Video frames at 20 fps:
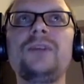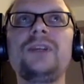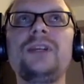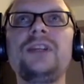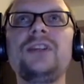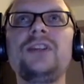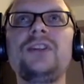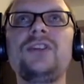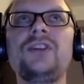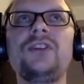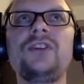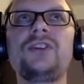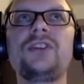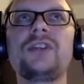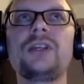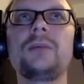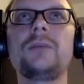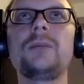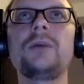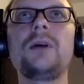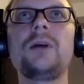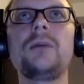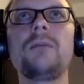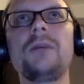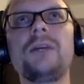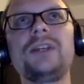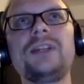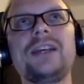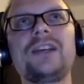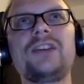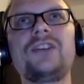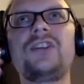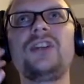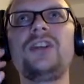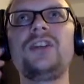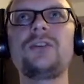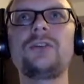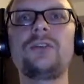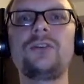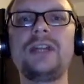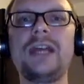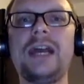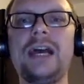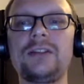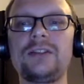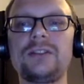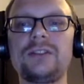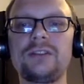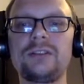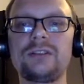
in the system might exist or not.